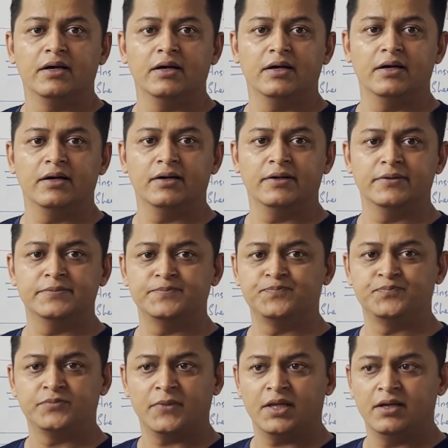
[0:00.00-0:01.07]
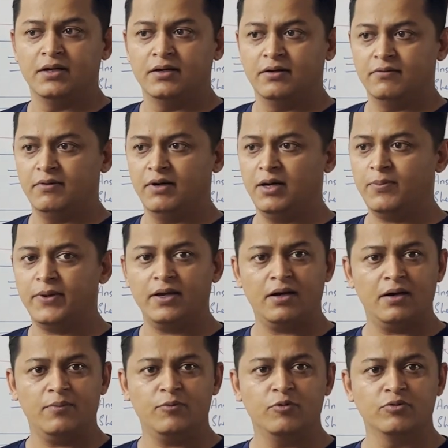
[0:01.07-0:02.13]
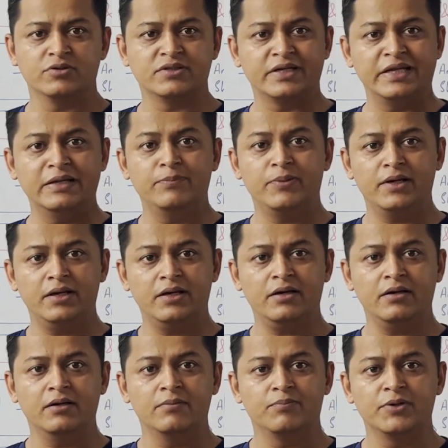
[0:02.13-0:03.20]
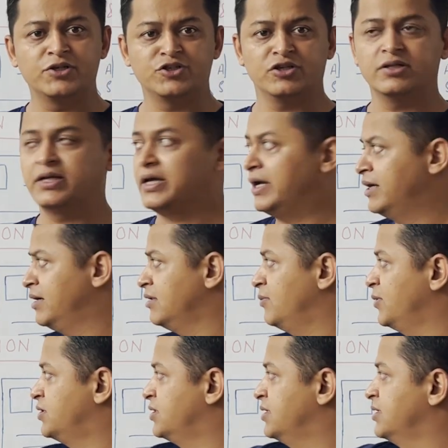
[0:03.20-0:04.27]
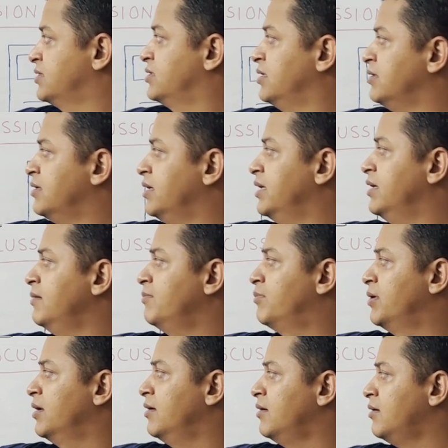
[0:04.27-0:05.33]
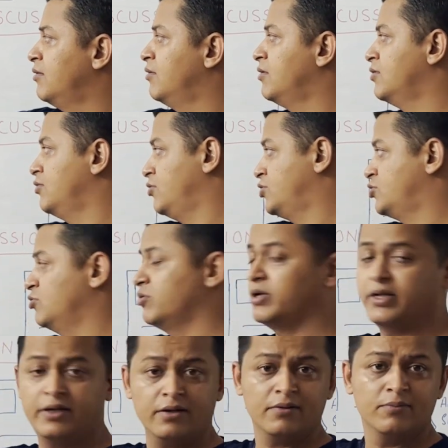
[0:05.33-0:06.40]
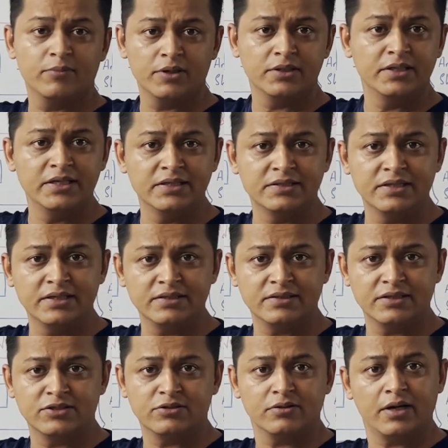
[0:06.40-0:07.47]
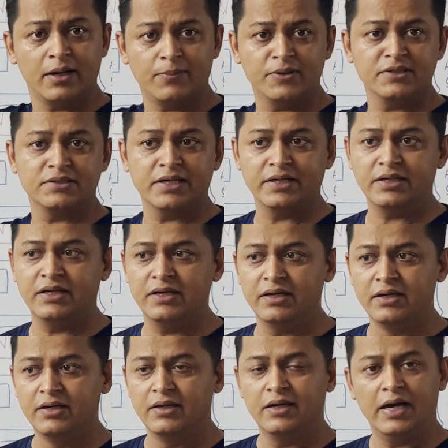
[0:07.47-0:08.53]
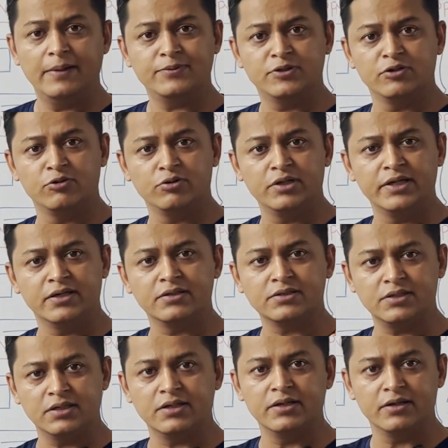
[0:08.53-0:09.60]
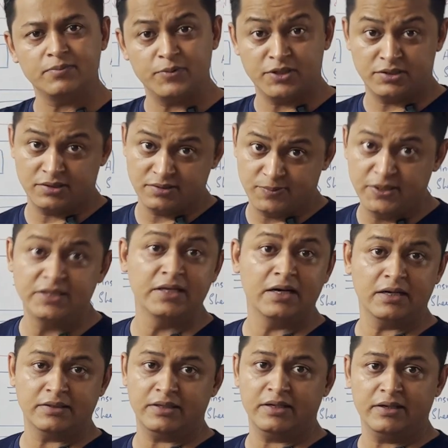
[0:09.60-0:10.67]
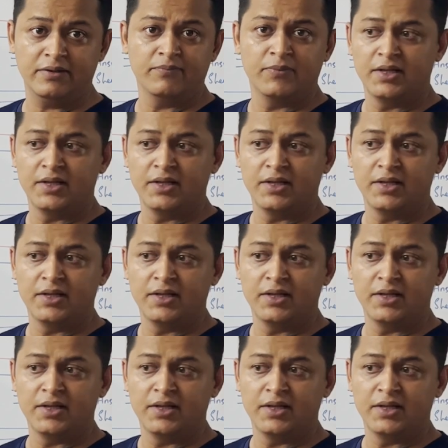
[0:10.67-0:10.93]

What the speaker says: Wahan pe aapko screen pe ek picture dikhayenge. The picture is generally blur or not so clear, but these days it so happens that ki absolutely crystal clear pictures bhi dikhate